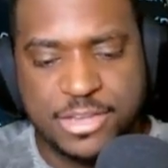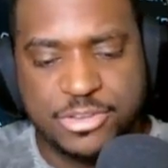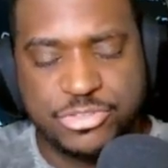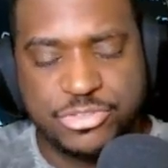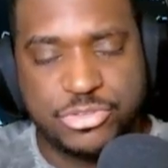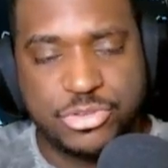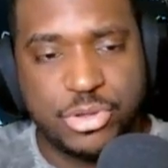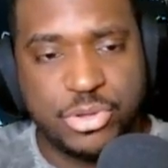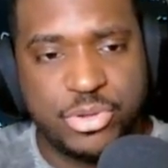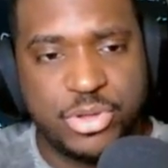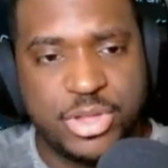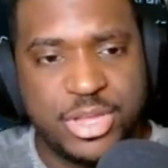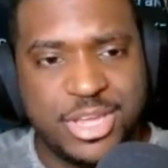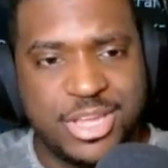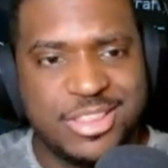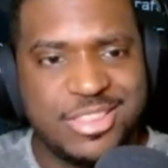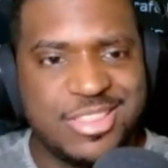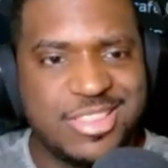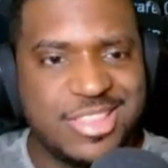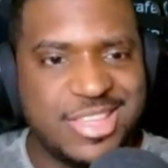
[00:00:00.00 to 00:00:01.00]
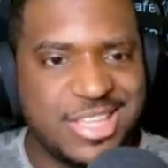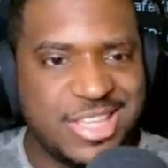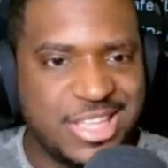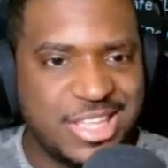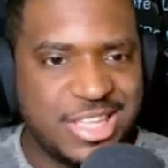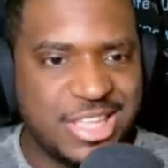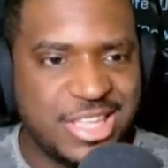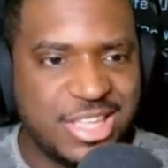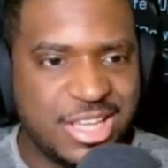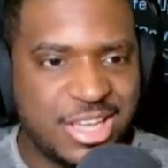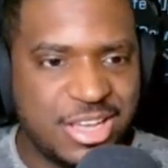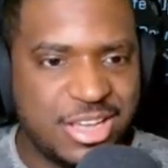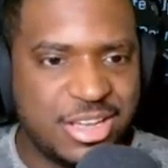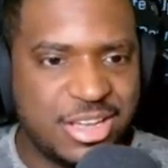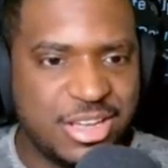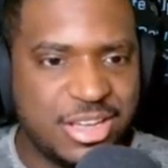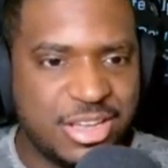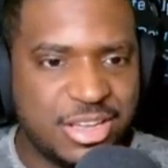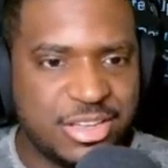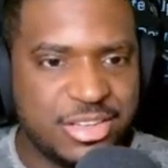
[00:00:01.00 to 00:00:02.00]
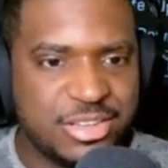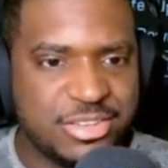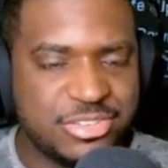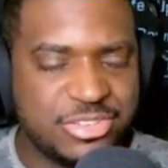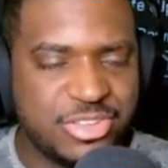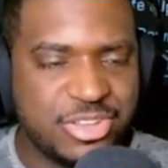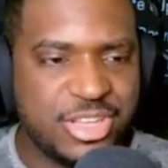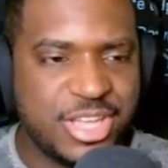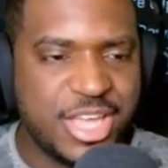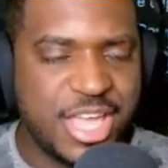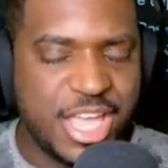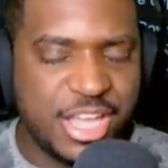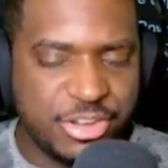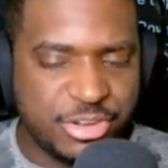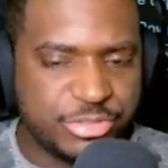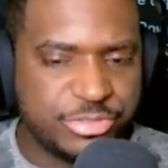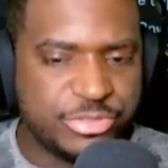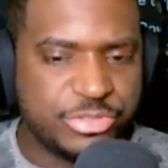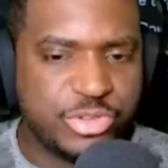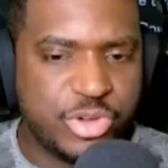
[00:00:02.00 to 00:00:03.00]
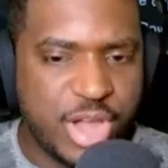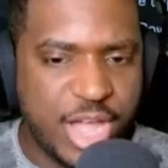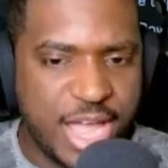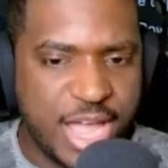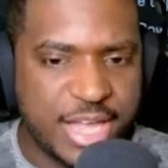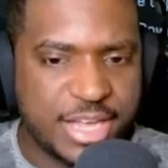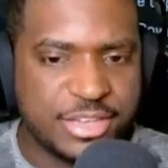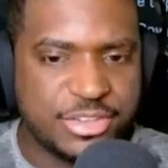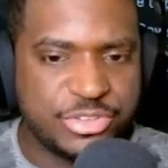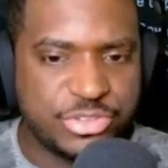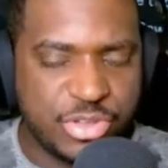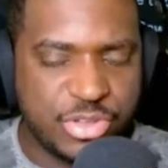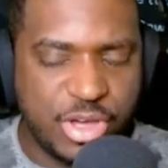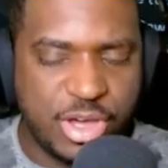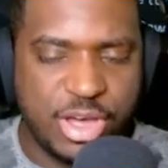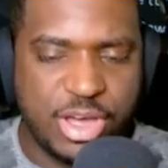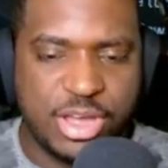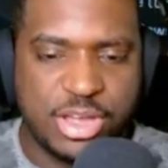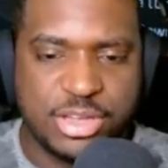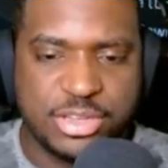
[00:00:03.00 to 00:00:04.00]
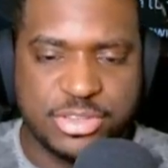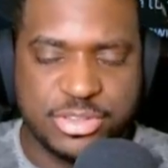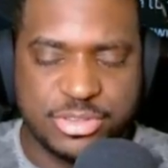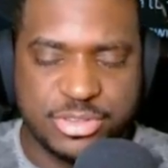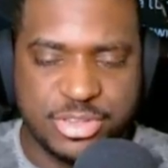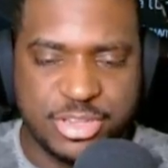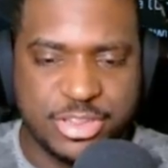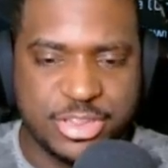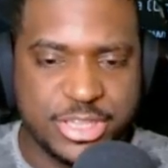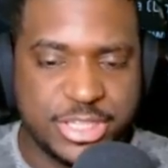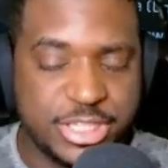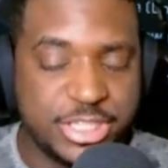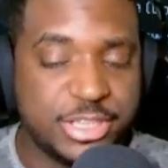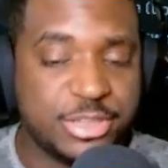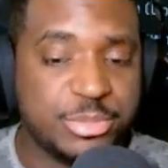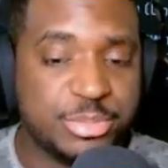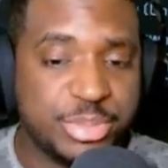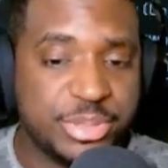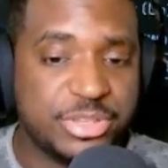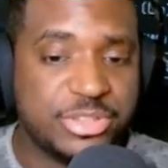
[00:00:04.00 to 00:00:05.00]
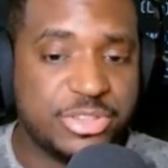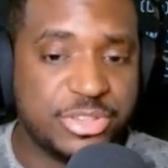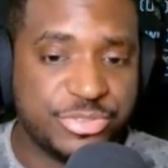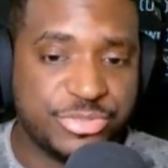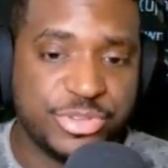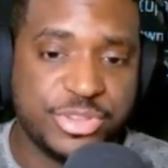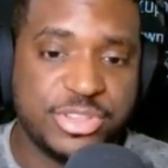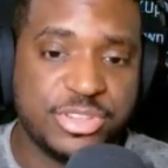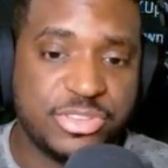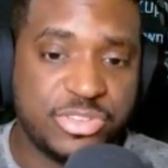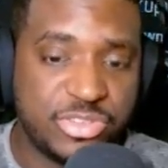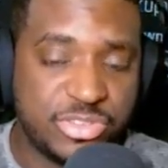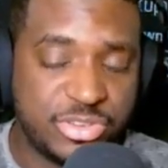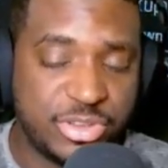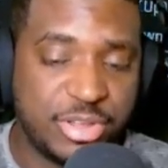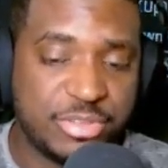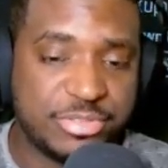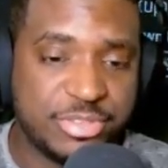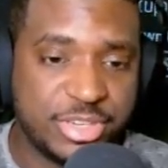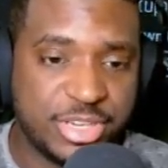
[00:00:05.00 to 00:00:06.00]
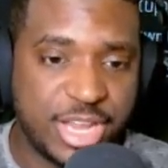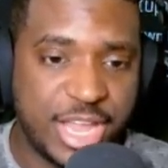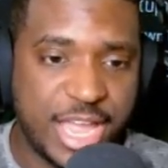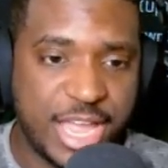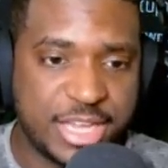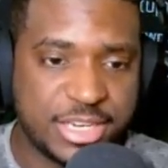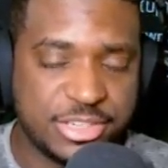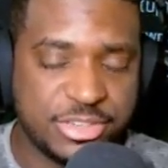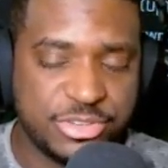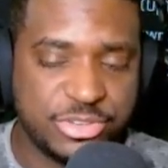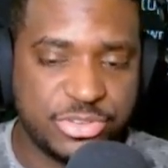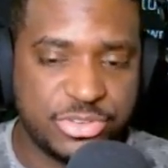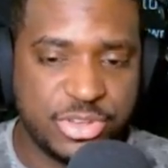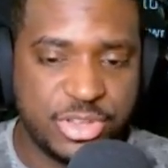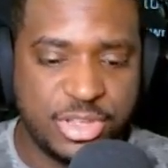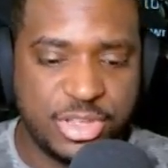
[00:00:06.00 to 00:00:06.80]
So the AeroView hangars are a little bit different than the Southland hangars,